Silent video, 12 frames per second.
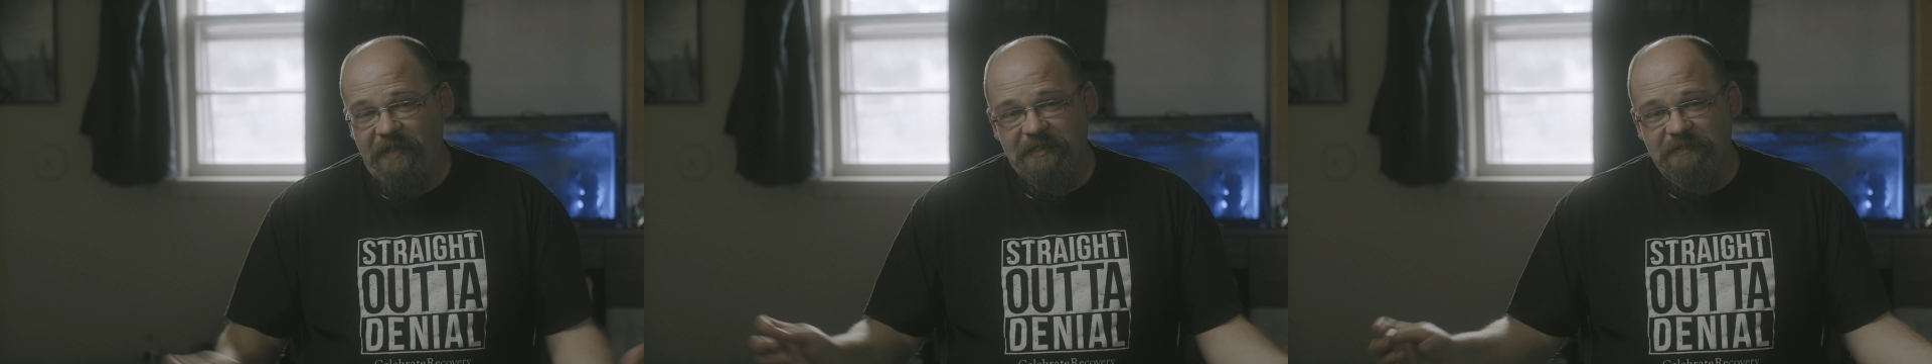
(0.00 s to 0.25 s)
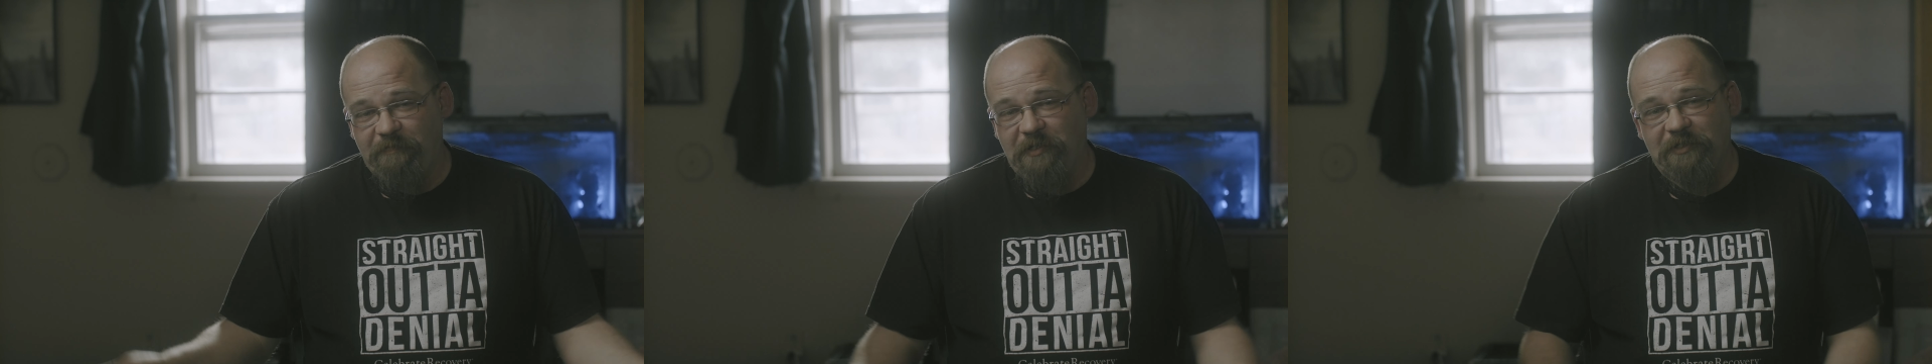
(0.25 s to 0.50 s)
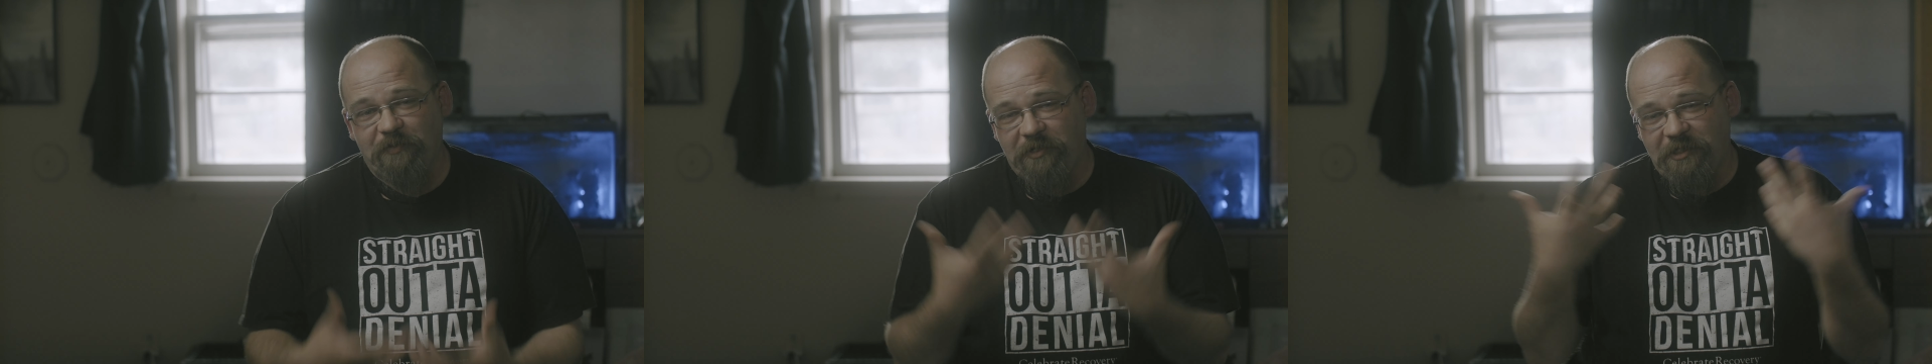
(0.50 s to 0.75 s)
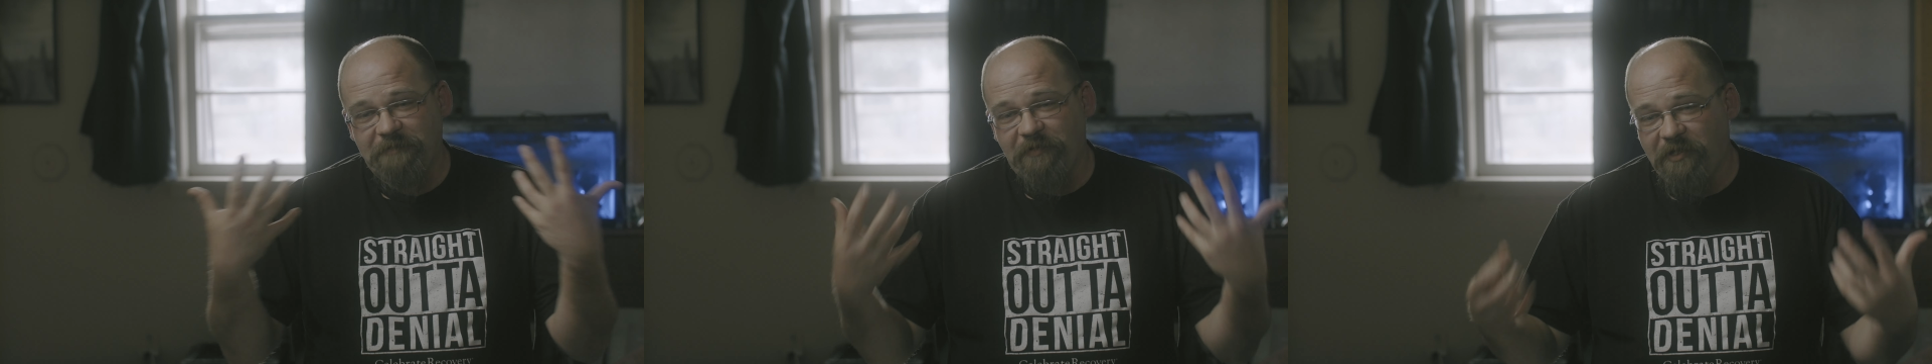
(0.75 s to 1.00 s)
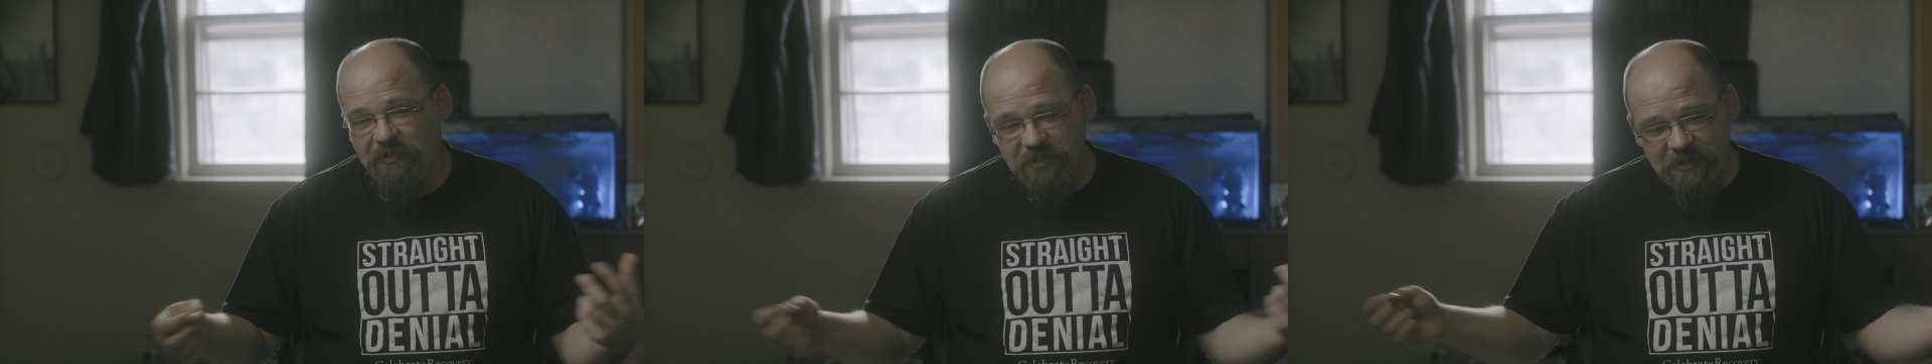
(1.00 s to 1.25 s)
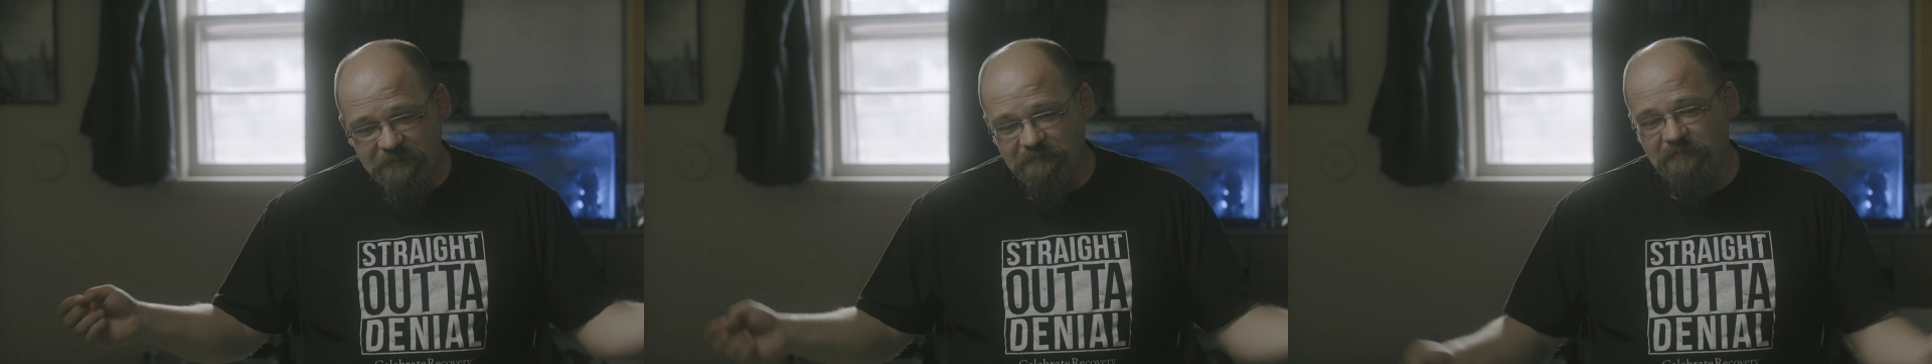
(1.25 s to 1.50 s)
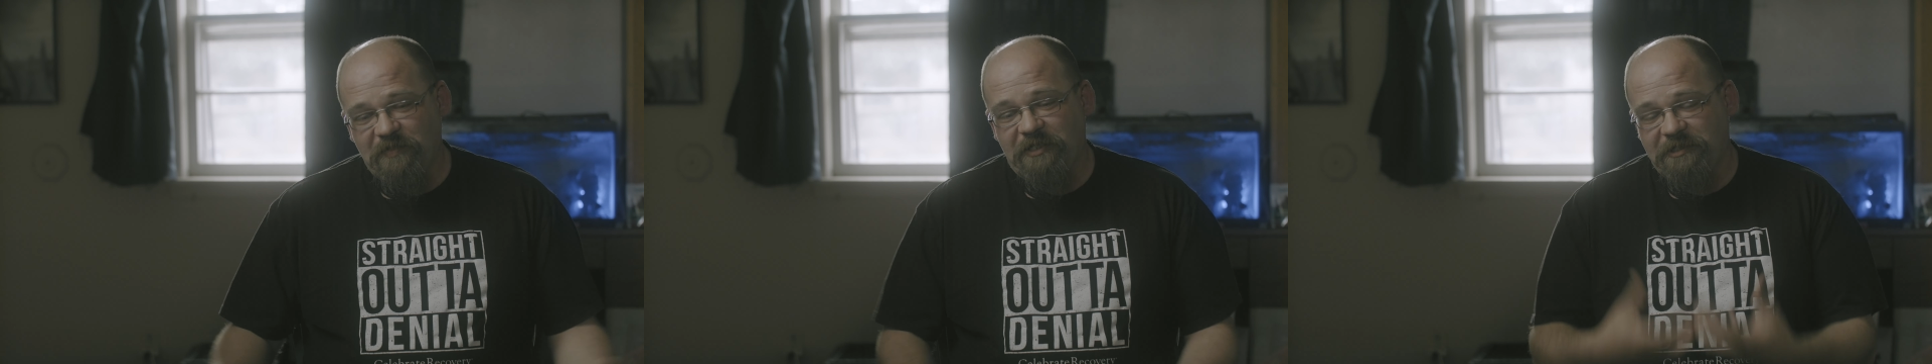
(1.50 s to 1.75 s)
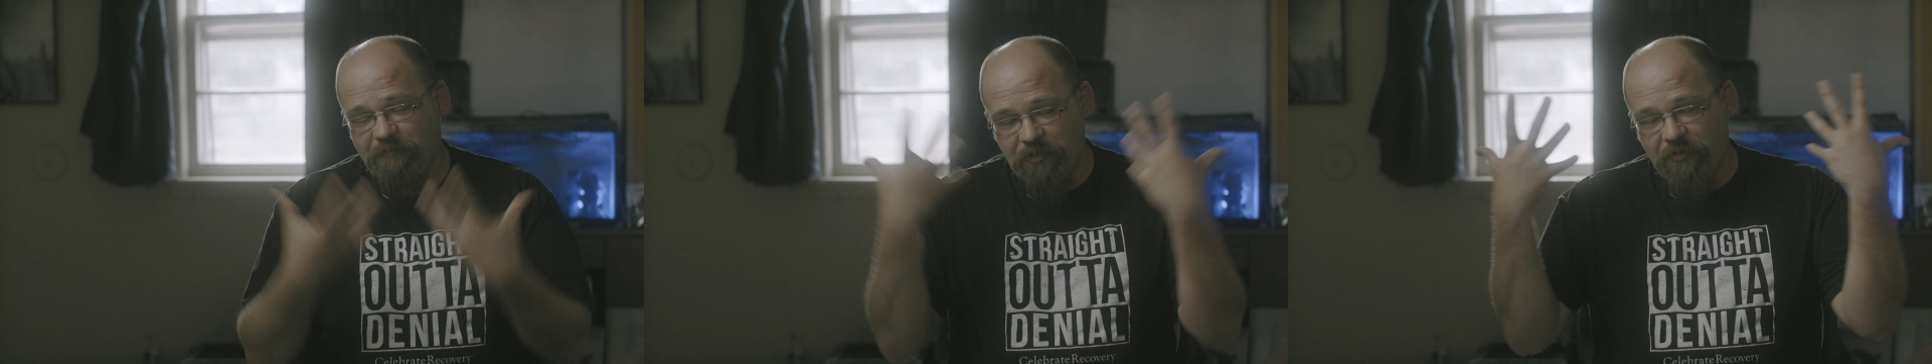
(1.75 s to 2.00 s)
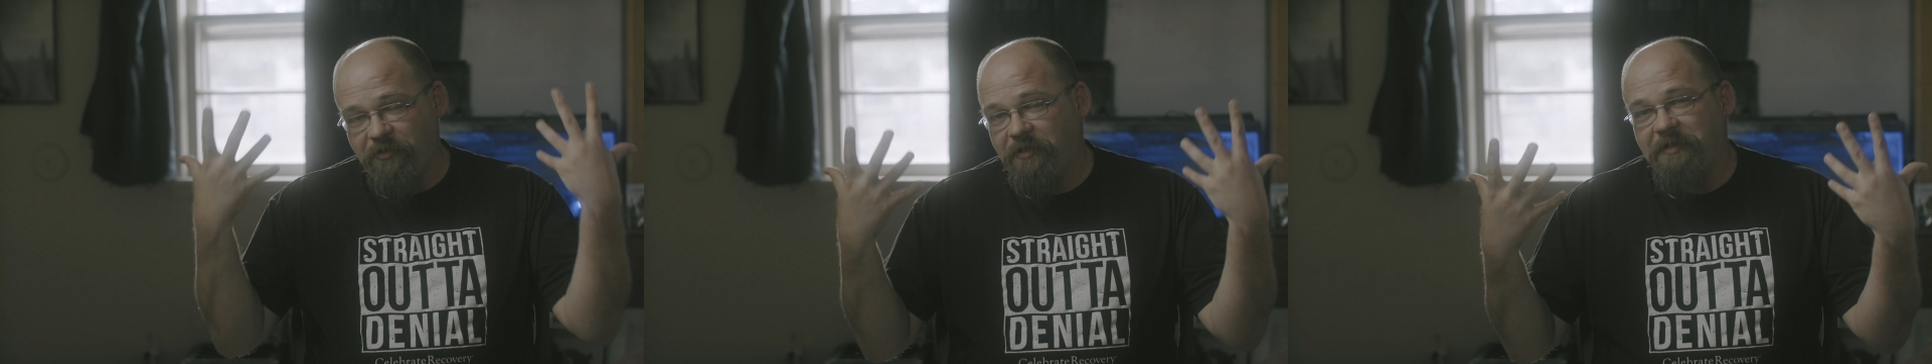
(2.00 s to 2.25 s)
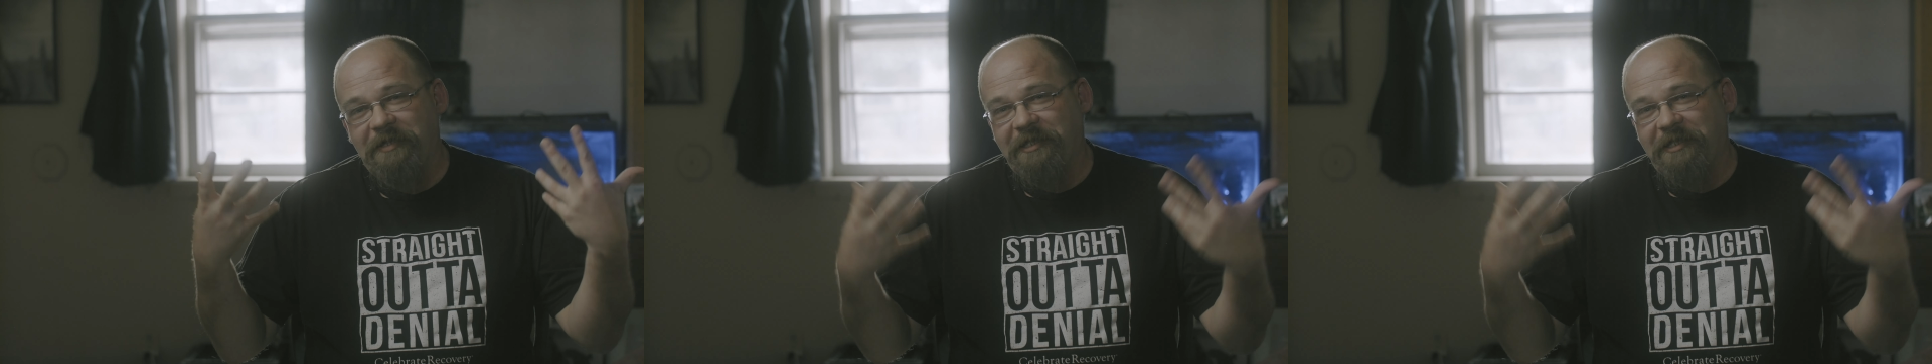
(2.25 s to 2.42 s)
that's the best way to explain it just exploded,